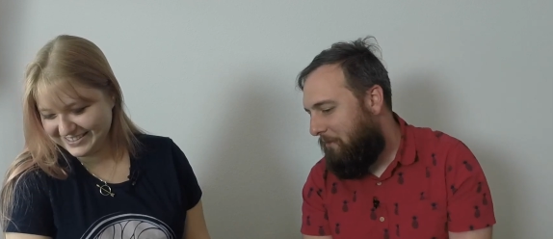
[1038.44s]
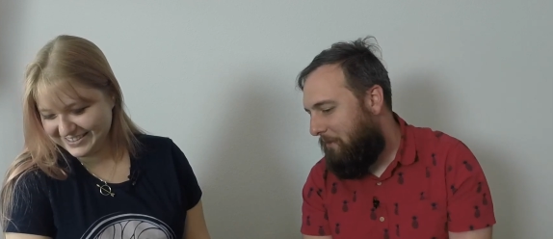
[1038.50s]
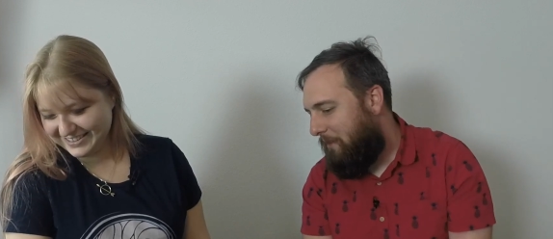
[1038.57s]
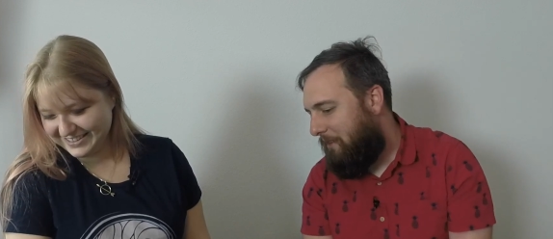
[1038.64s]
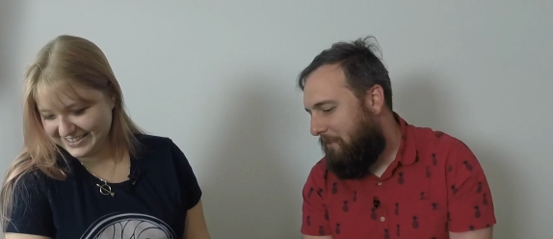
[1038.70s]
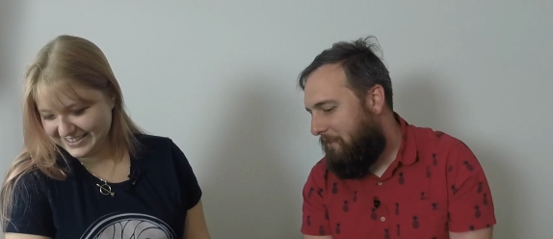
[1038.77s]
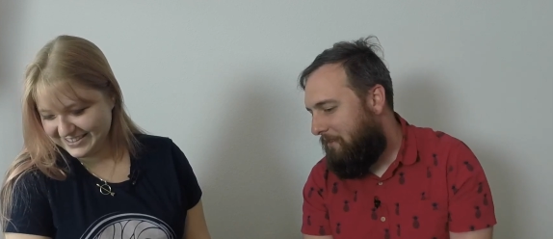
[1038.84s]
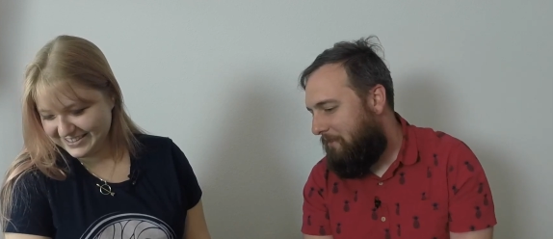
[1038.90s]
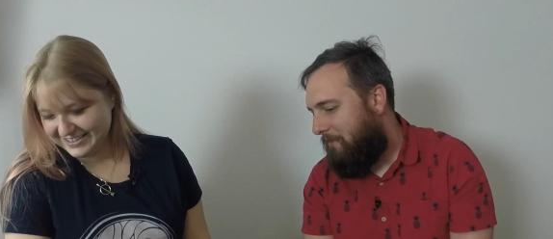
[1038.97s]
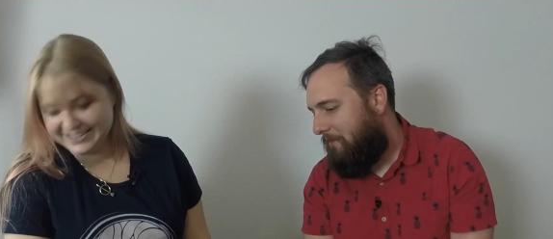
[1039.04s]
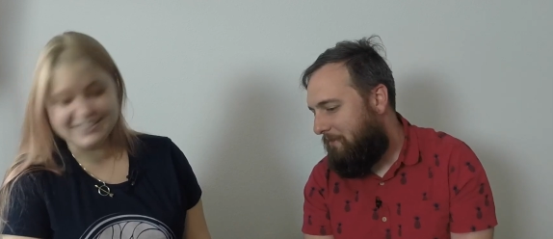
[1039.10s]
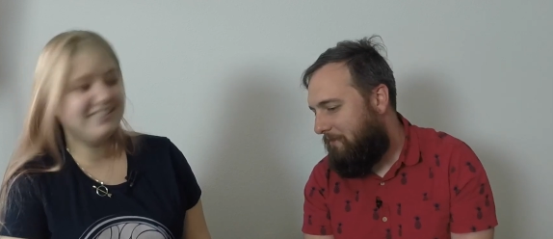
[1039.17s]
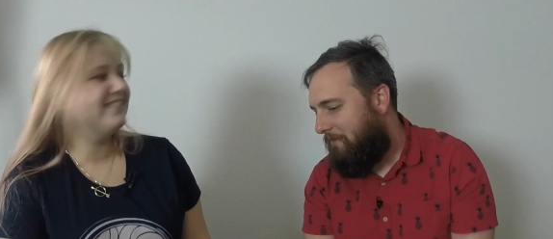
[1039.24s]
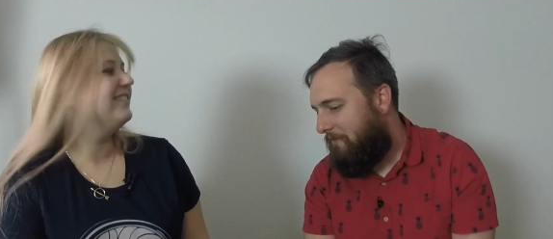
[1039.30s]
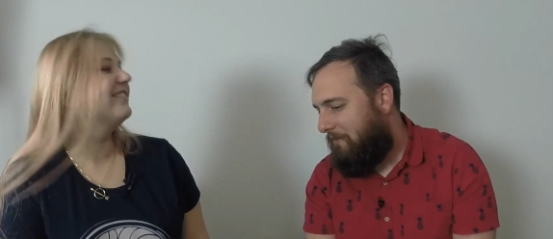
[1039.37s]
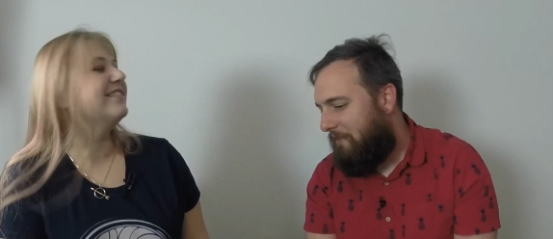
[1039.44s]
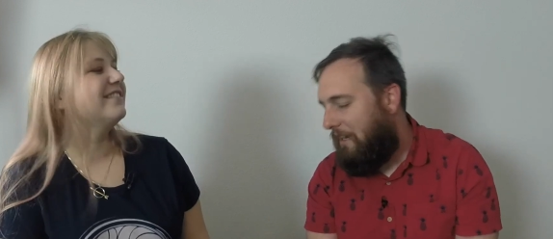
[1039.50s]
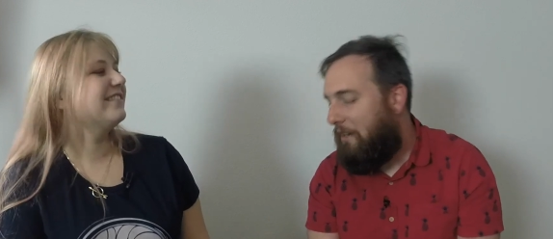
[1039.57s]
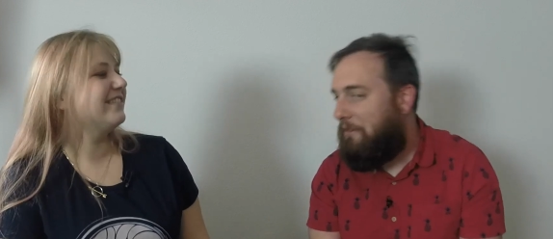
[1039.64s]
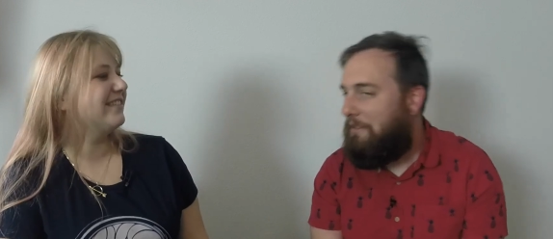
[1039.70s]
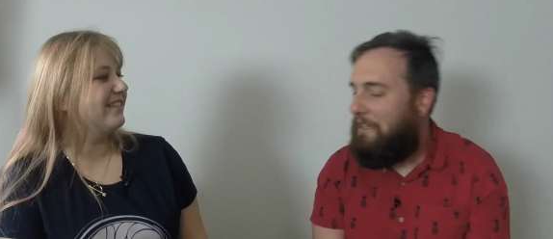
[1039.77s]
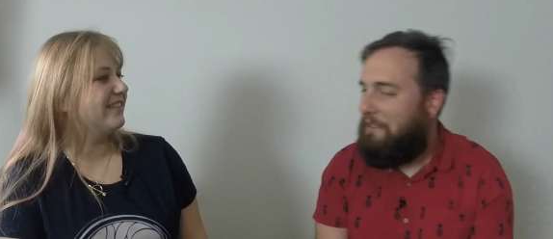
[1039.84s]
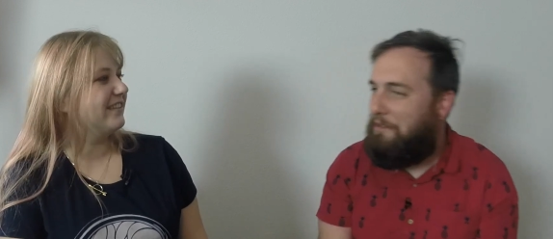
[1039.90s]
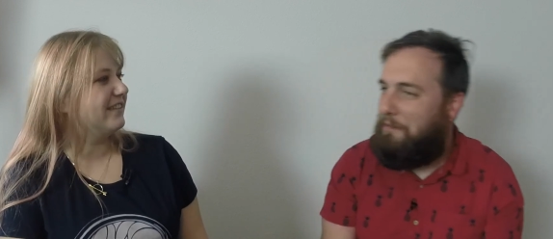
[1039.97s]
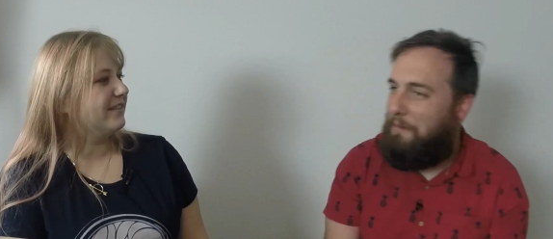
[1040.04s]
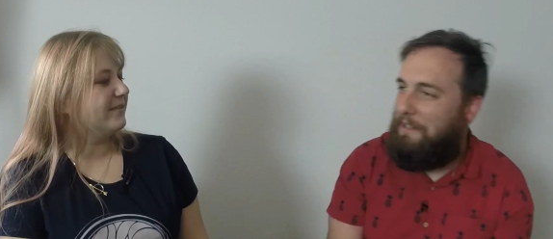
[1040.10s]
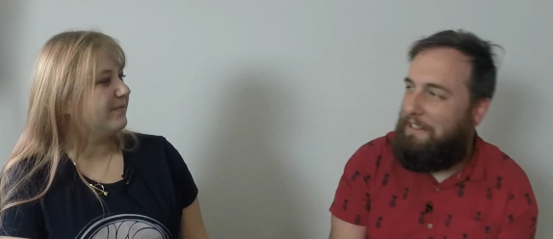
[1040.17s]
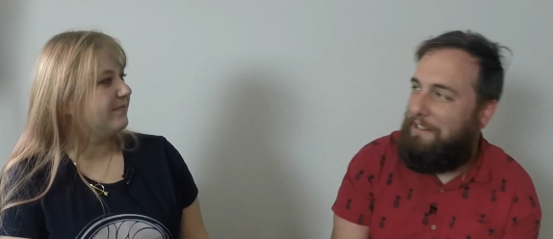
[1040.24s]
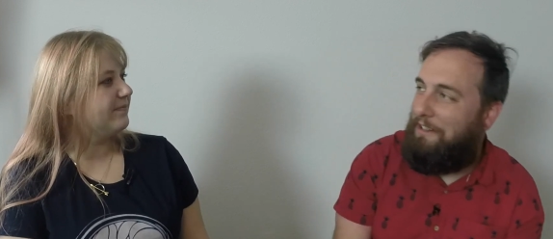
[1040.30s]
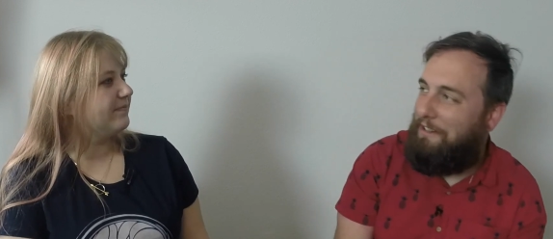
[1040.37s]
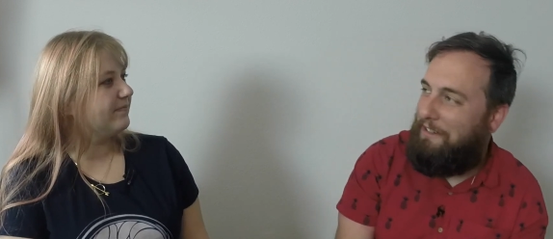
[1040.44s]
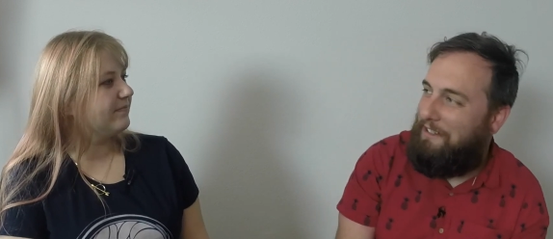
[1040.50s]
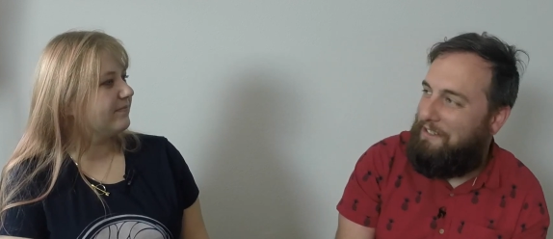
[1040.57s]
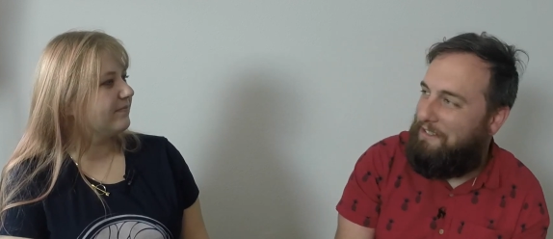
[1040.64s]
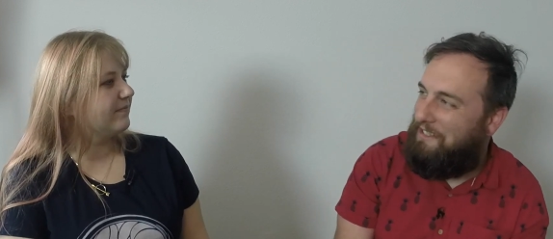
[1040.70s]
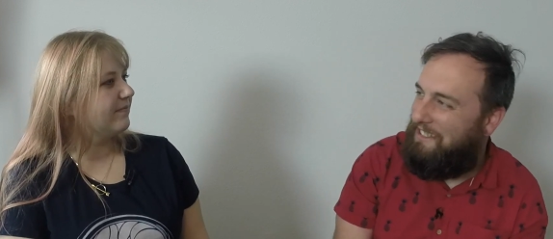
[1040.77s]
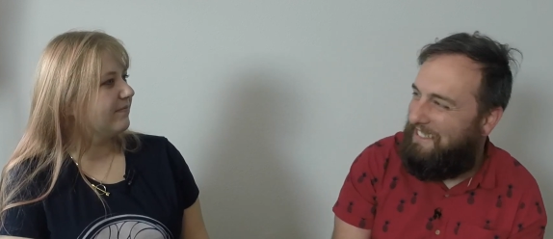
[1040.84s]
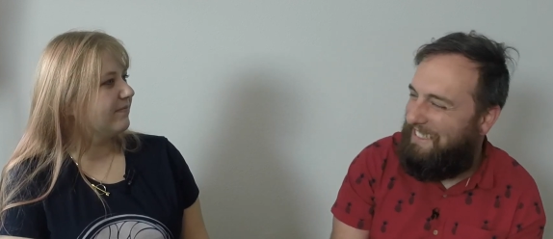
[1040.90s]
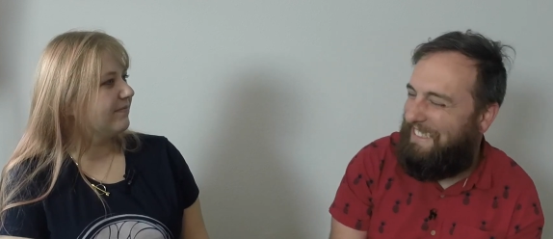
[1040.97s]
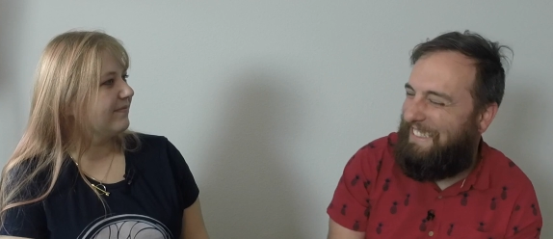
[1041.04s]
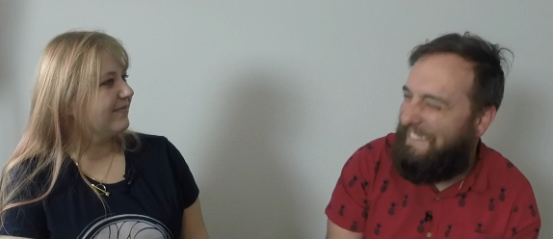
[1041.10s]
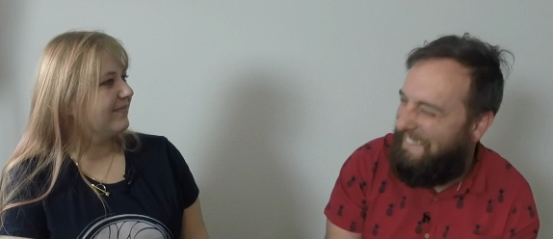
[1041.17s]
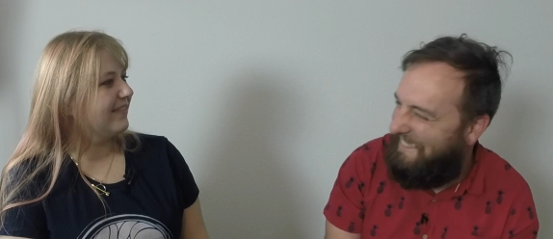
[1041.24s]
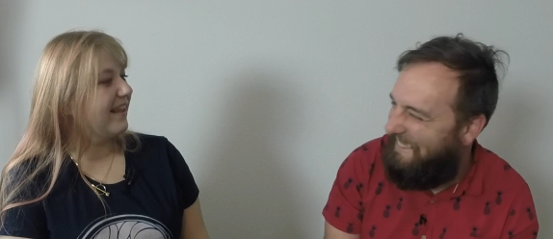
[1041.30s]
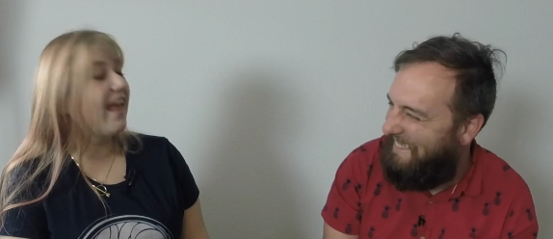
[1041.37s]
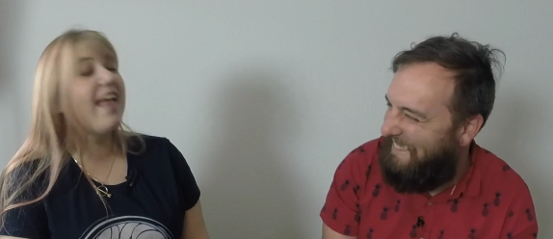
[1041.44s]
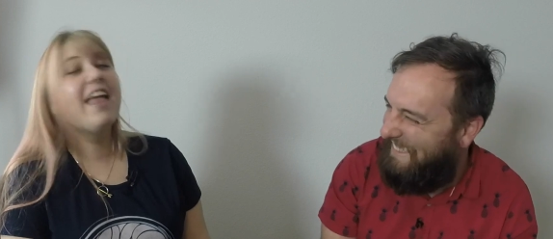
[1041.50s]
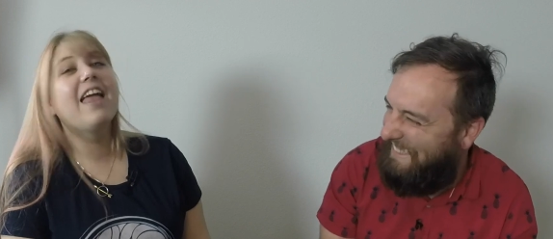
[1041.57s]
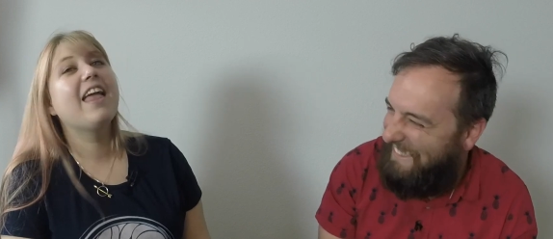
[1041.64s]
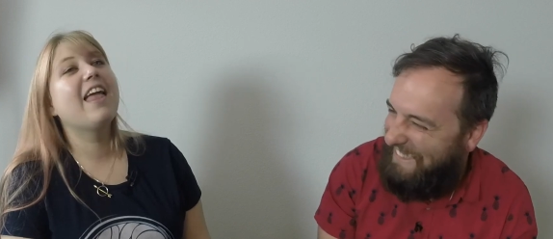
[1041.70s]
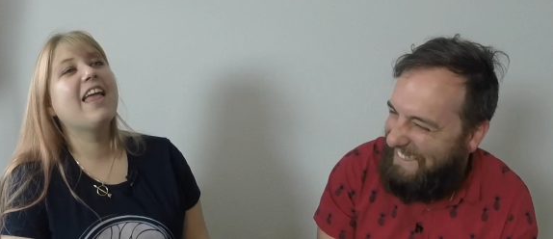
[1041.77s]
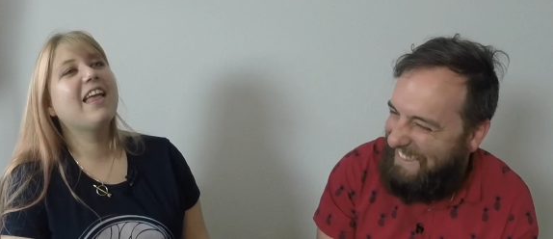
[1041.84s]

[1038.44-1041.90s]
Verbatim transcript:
Speaker 1: always was that twenty dog years? Nah.